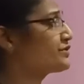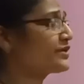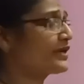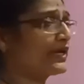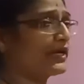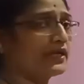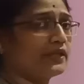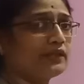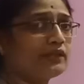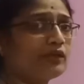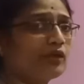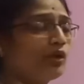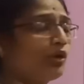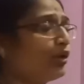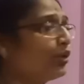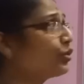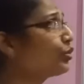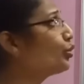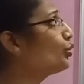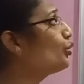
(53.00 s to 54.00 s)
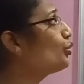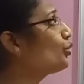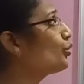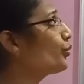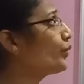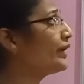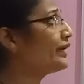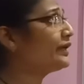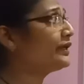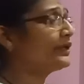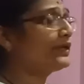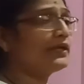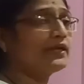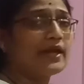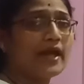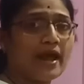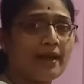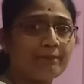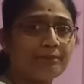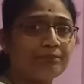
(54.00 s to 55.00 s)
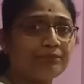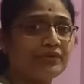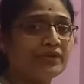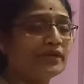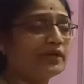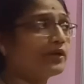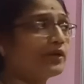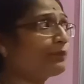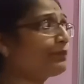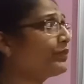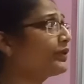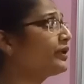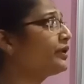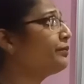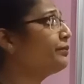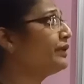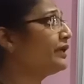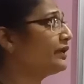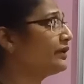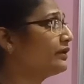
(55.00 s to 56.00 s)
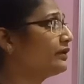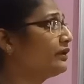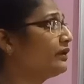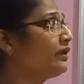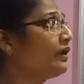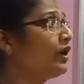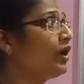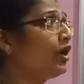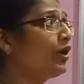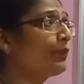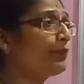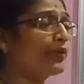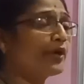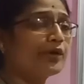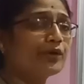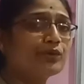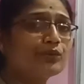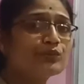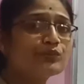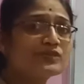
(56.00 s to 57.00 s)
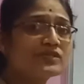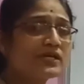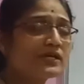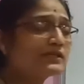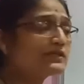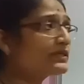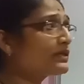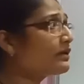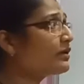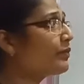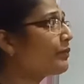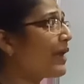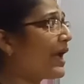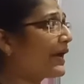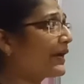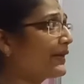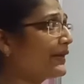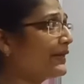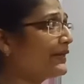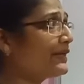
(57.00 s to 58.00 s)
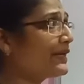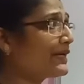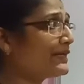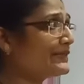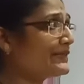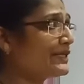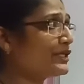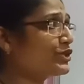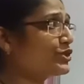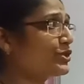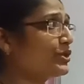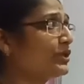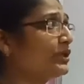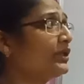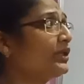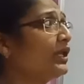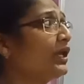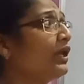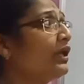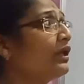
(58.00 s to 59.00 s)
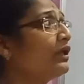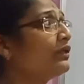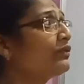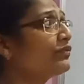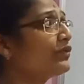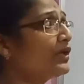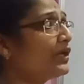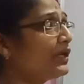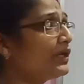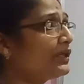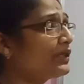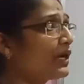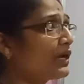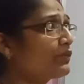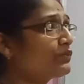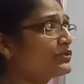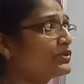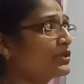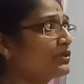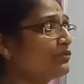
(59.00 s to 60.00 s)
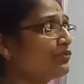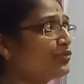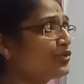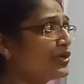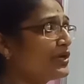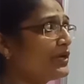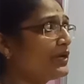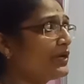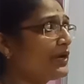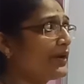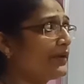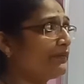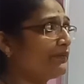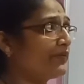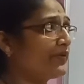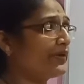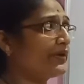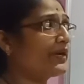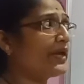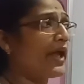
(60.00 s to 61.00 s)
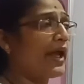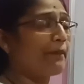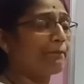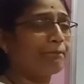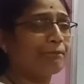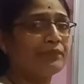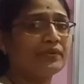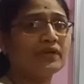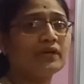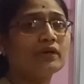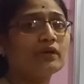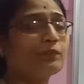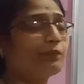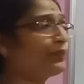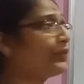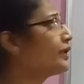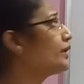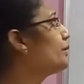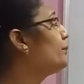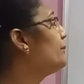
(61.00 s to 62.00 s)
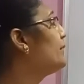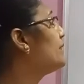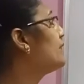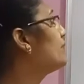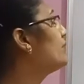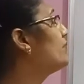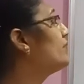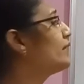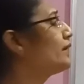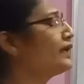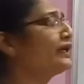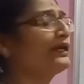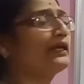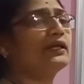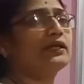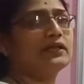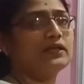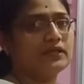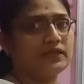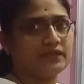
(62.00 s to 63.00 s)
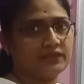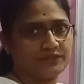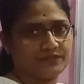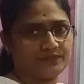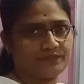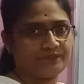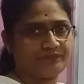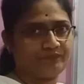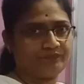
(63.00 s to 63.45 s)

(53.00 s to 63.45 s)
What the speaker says: strength 220 ampere per meter produces a magnetization 3300 ampere per meter in it.